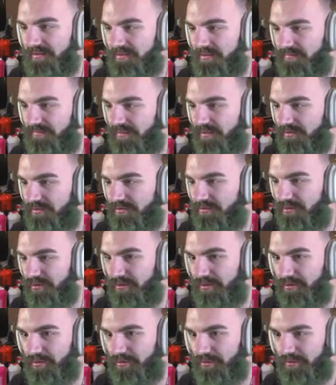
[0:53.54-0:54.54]
of the
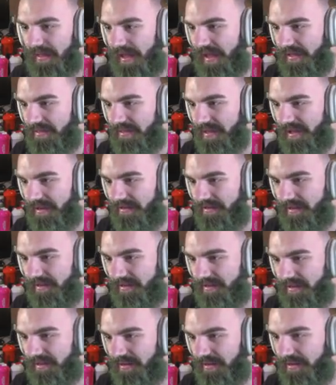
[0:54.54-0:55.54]
circle and then
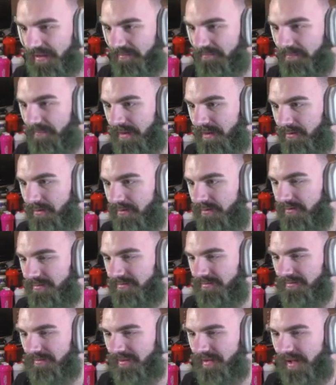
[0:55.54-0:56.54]
the middle,
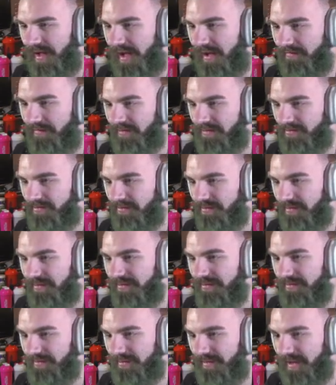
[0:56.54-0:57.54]
obviously.